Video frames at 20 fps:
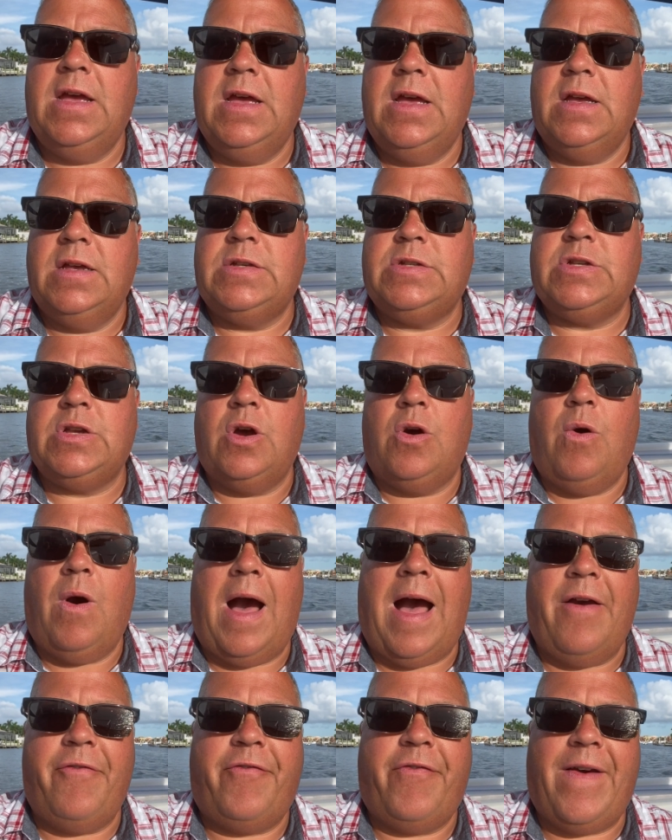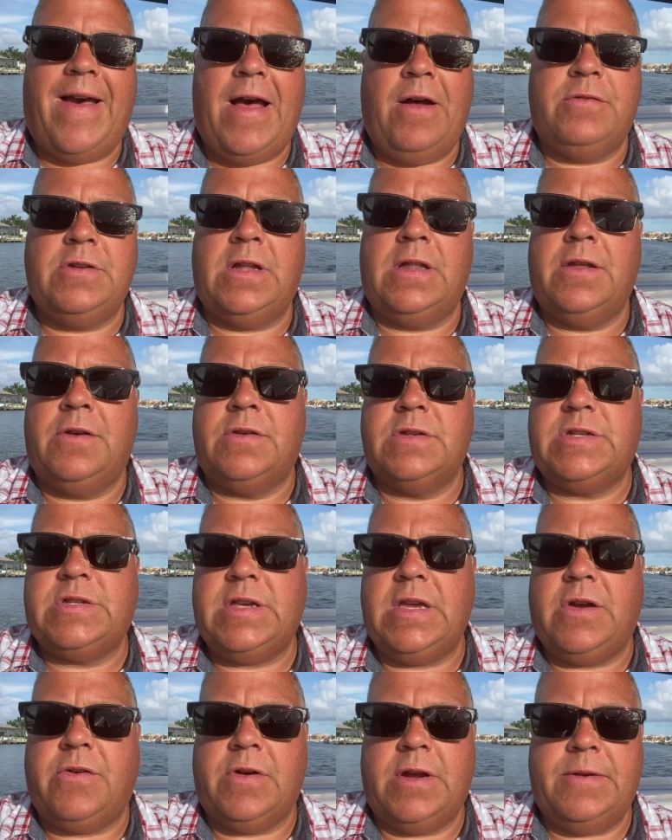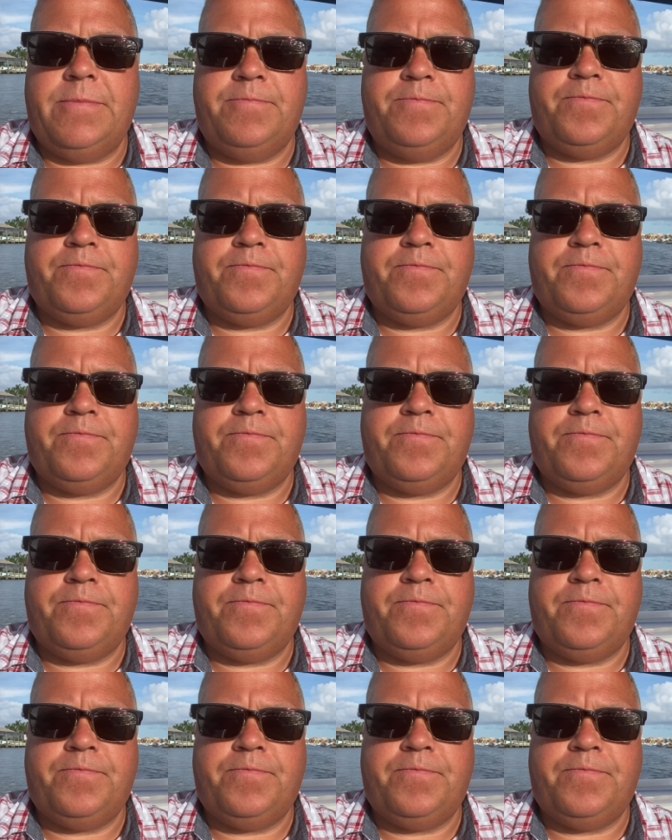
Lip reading: So I found a little secret.